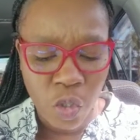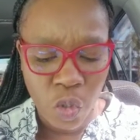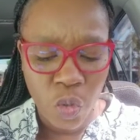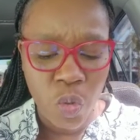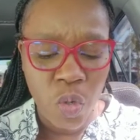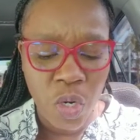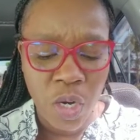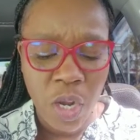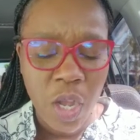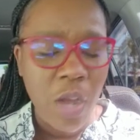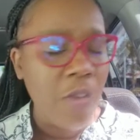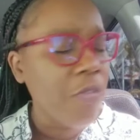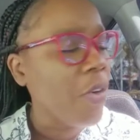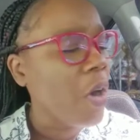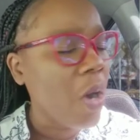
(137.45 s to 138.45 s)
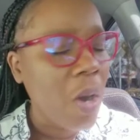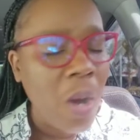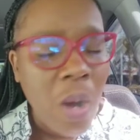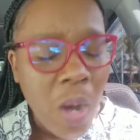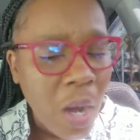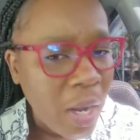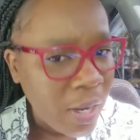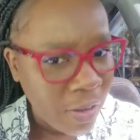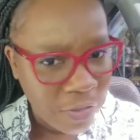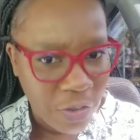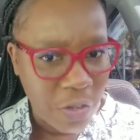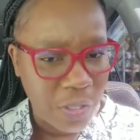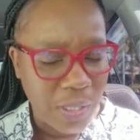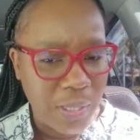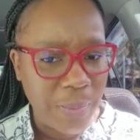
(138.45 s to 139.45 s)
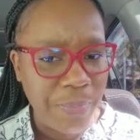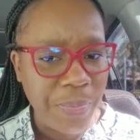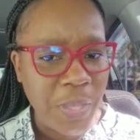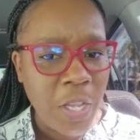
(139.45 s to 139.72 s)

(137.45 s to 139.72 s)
store for all of us.